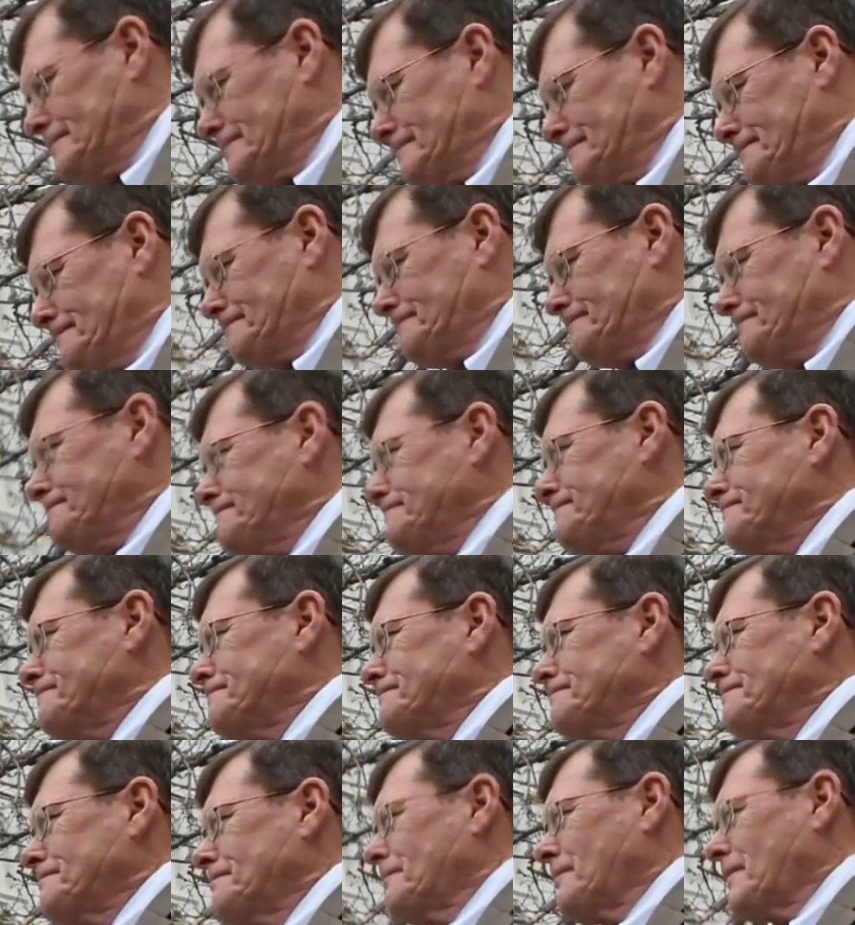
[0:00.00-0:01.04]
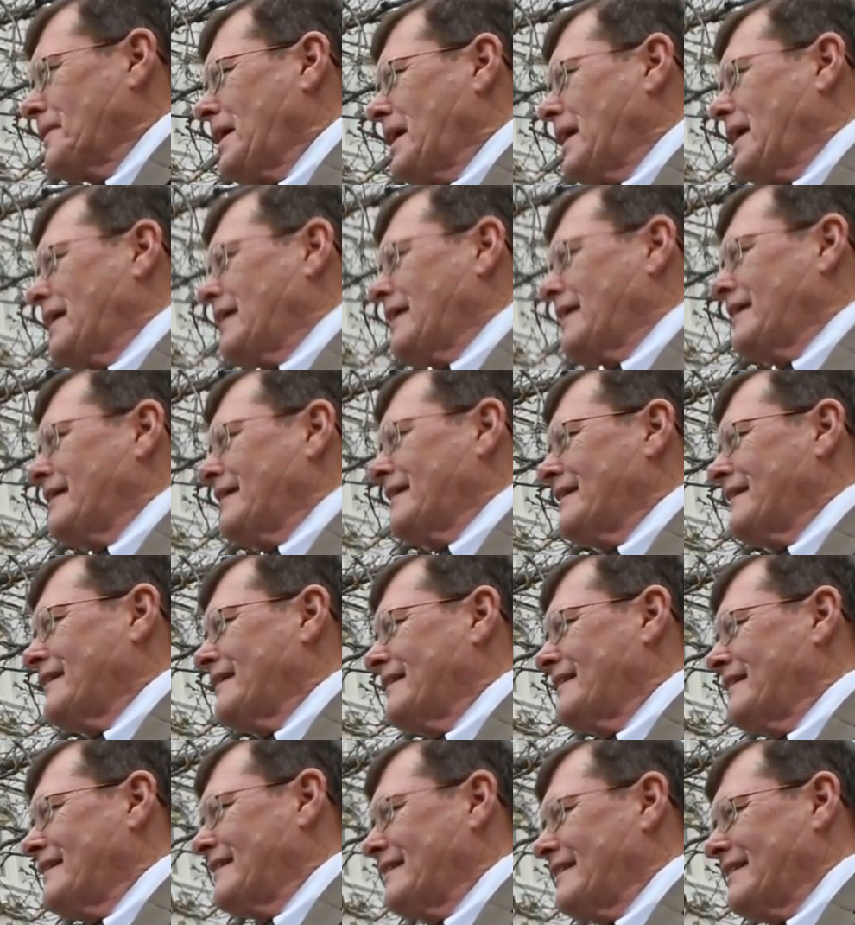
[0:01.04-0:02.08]
church I served as a bishop
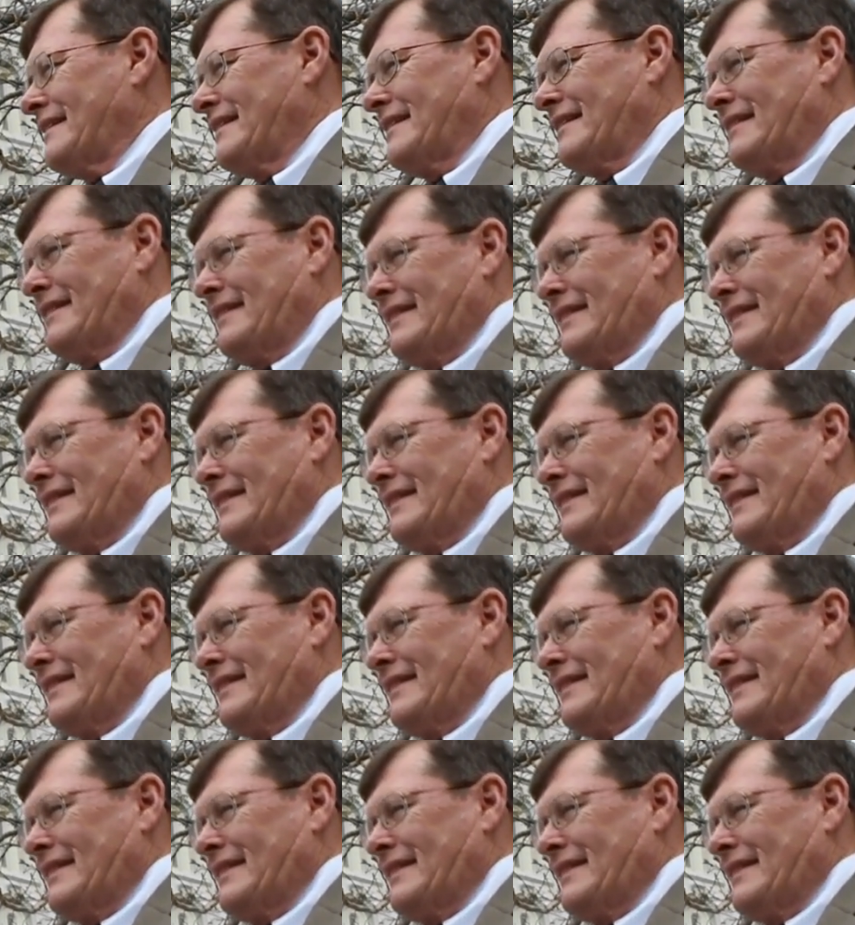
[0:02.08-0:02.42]
for five